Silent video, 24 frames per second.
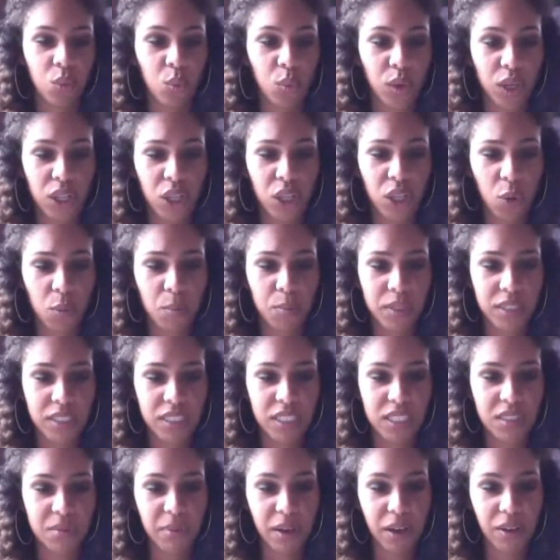Will
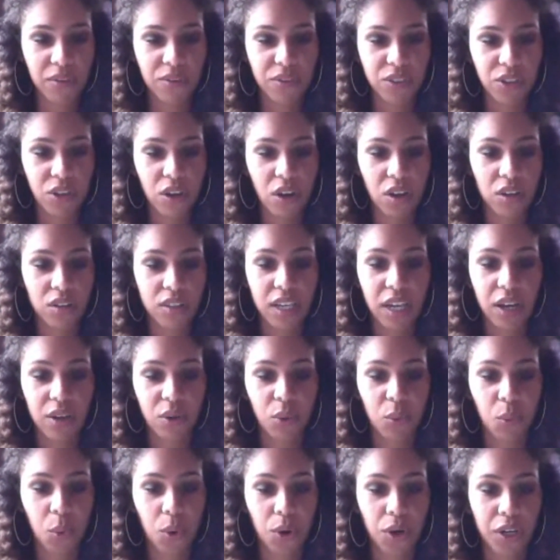opened his mouth to call
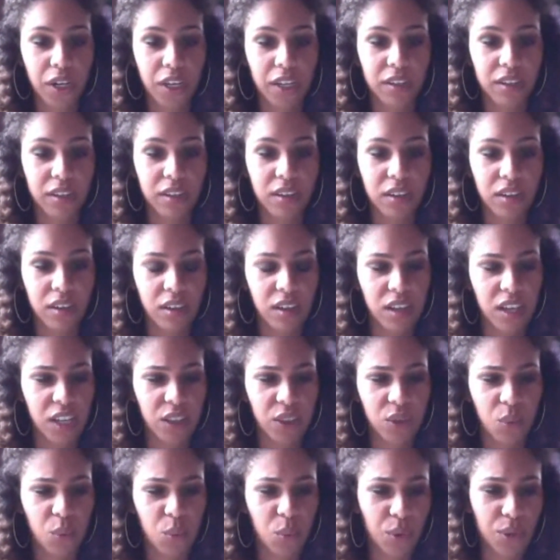down a warning,
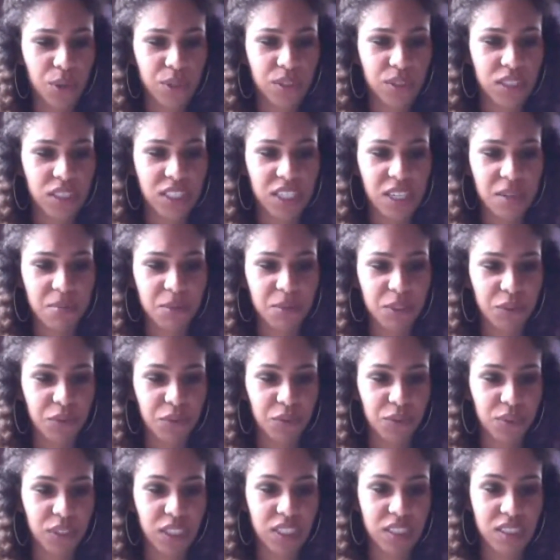and the words seemed to
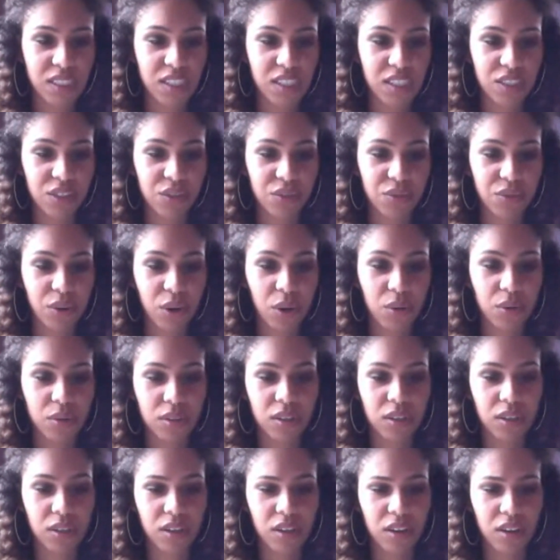freeze in his throat.
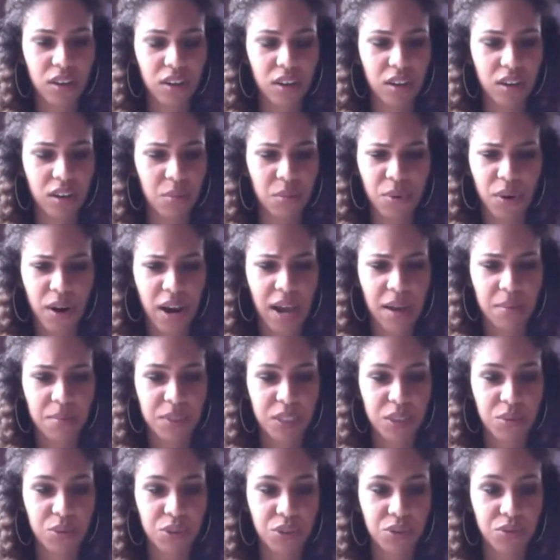
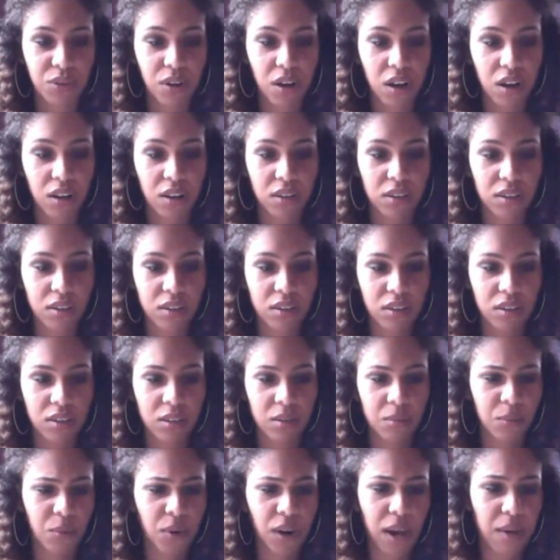Perhaps he was wrong.
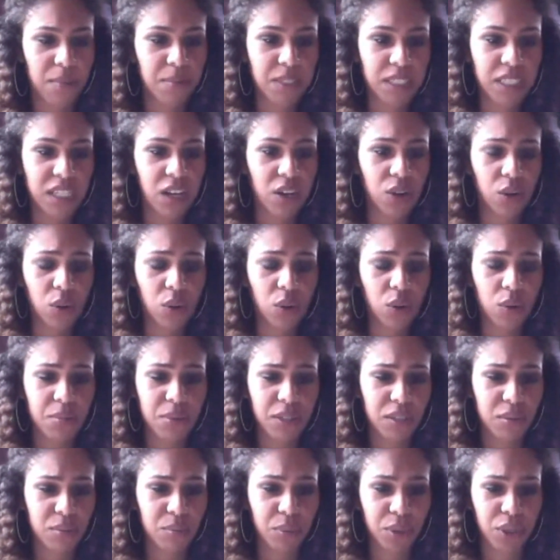Perhaps it had only
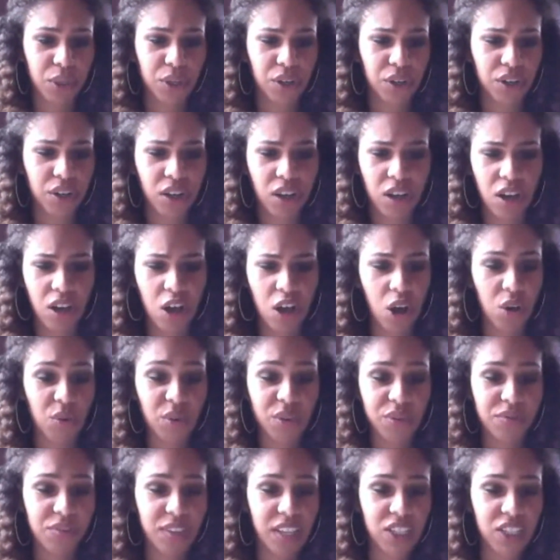been a bird, a
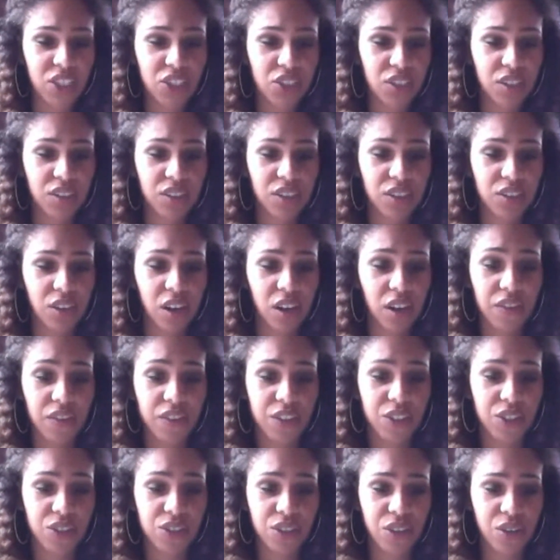reflection on
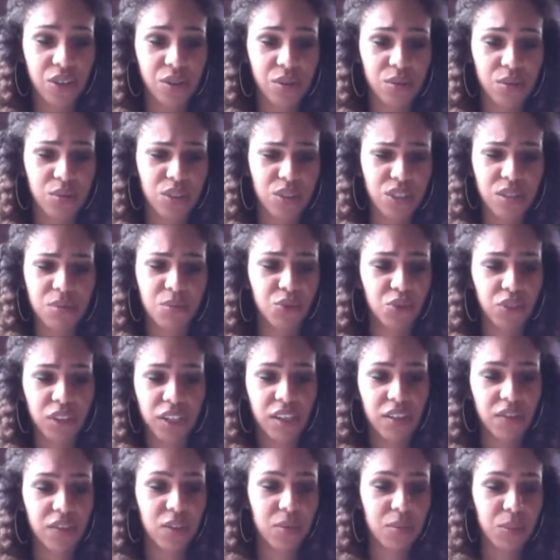the snow, some
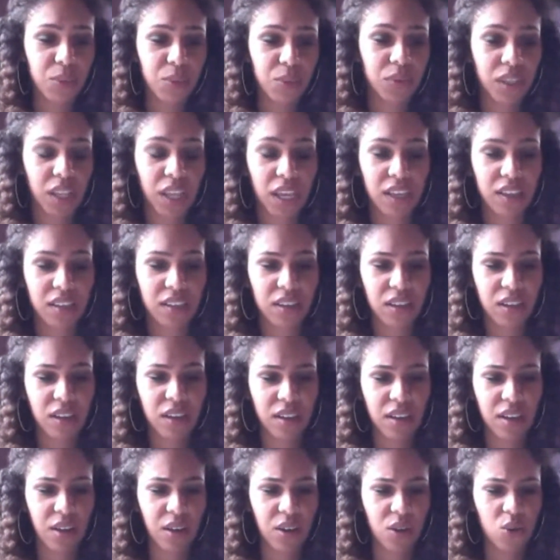trick of the moonlight.
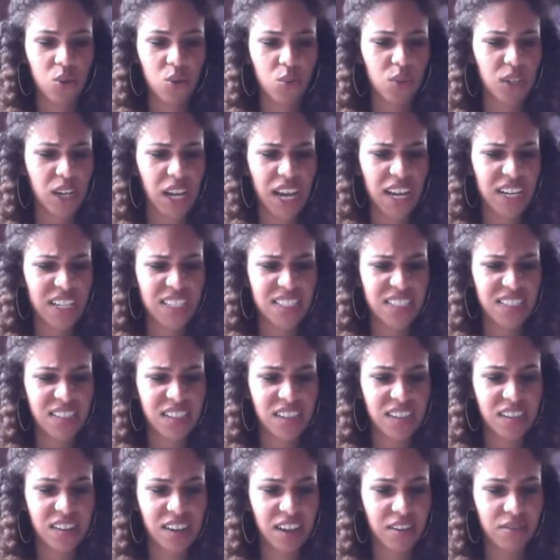What had he
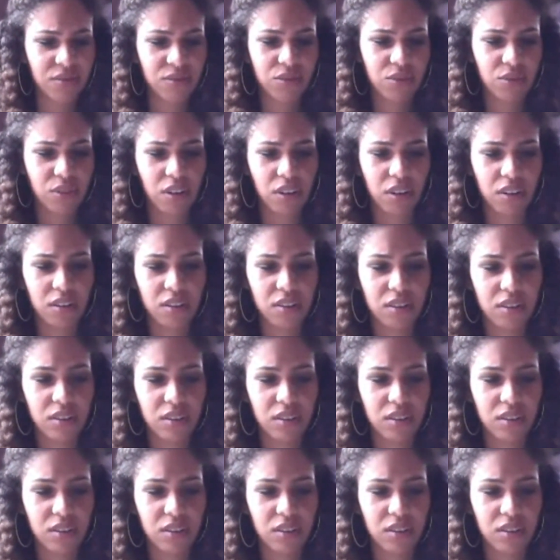seen, after all?